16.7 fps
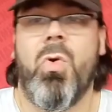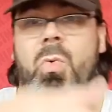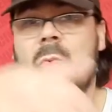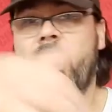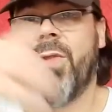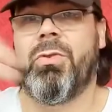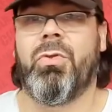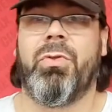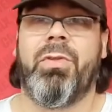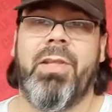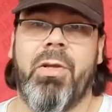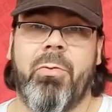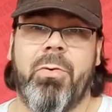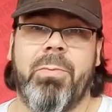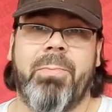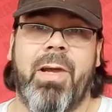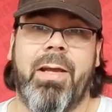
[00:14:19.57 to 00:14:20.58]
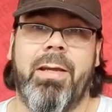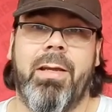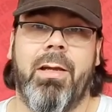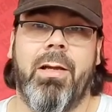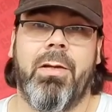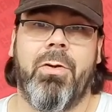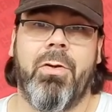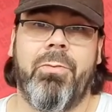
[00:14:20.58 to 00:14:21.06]
went to dinner with
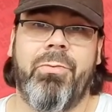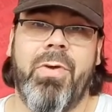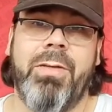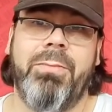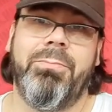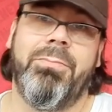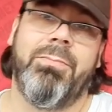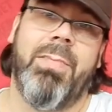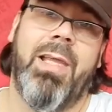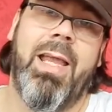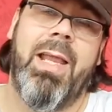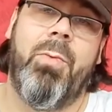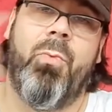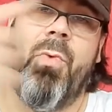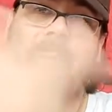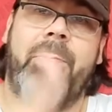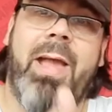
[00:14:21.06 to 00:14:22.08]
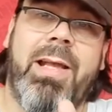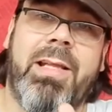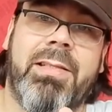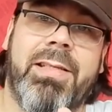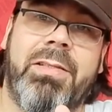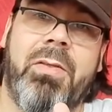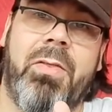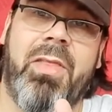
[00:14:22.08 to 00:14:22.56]
my girlfriend, and went back
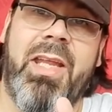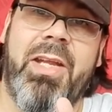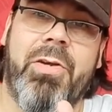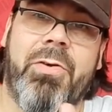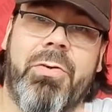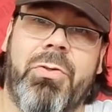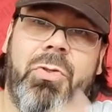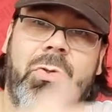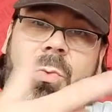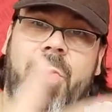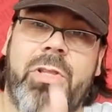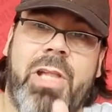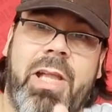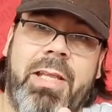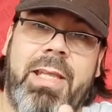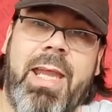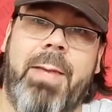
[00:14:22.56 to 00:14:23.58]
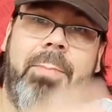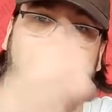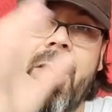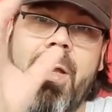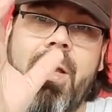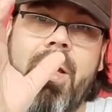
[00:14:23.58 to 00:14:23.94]
inside the theater to watch Endgame.